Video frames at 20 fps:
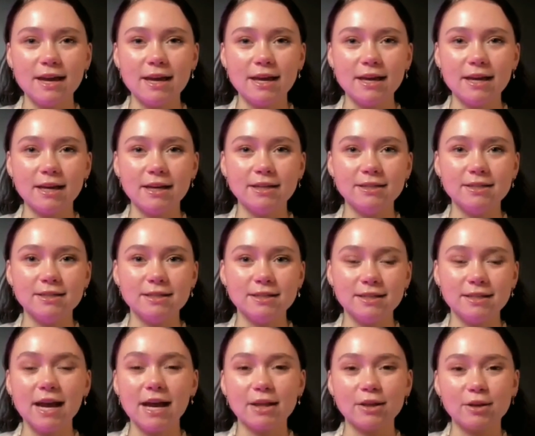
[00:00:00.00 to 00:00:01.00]
and
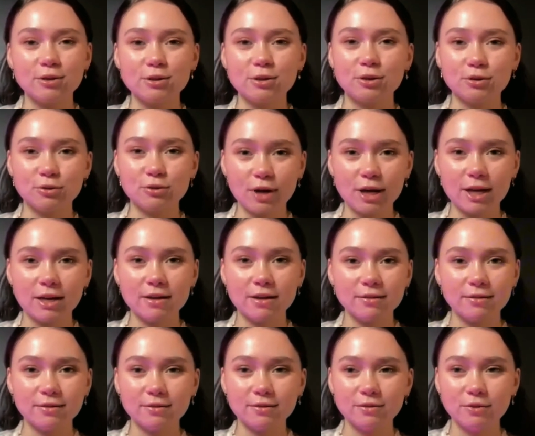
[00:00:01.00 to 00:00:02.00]
yeah, those are great
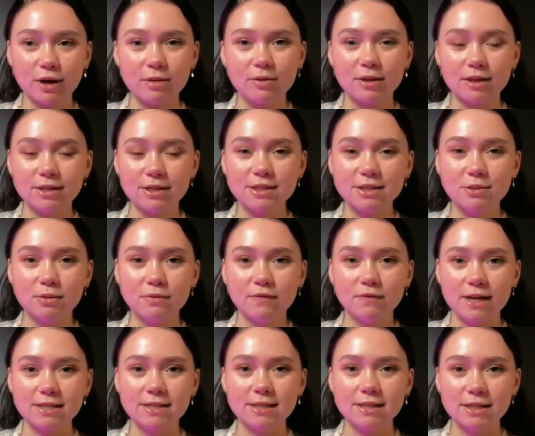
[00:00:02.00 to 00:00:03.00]
things to
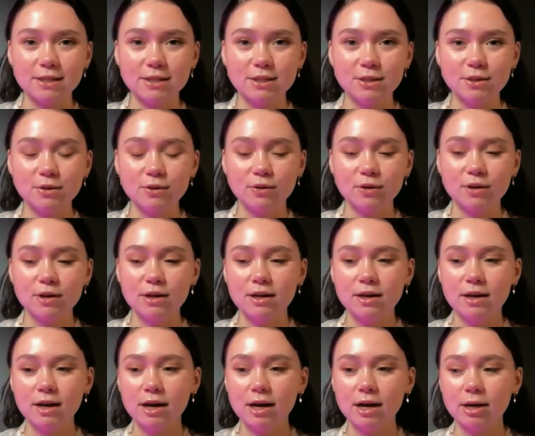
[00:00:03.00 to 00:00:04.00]
invest into.
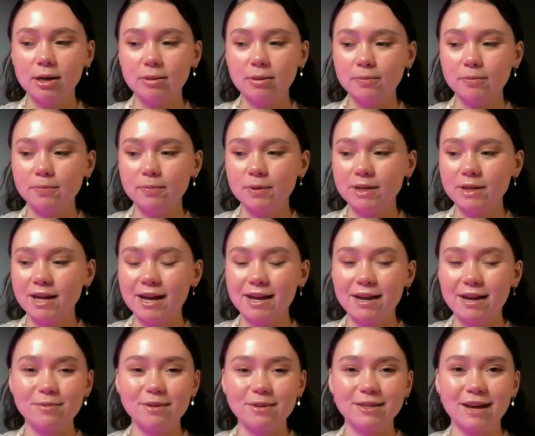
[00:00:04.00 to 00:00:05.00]
But
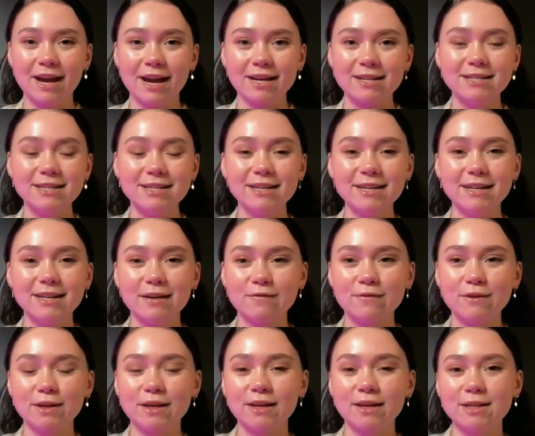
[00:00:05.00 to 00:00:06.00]
yeah, I mean, high ticket, I
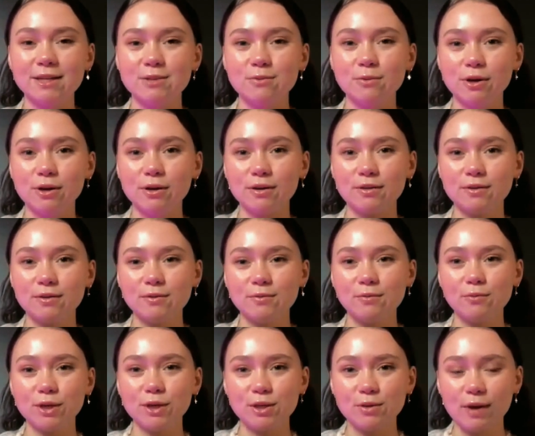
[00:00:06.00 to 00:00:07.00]
feel like is where
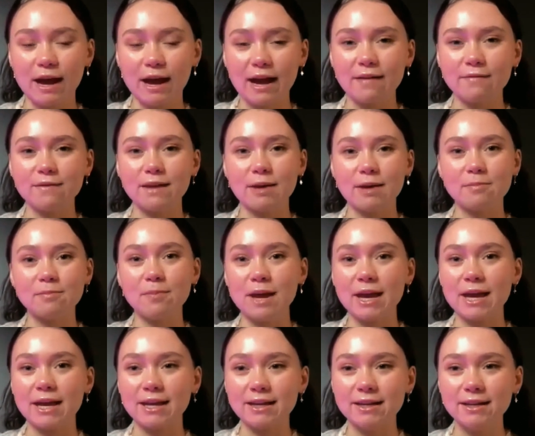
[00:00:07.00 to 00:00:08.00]
when you have that
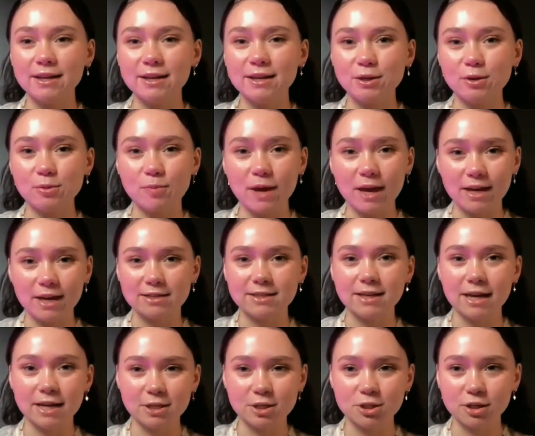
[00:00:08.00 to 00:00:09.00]
pain, you pay
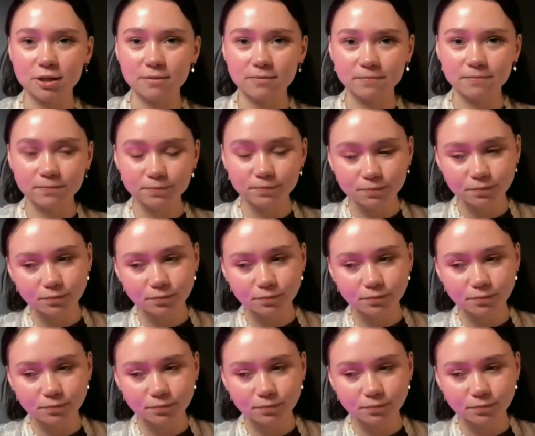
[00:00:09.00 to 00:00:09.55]
attention.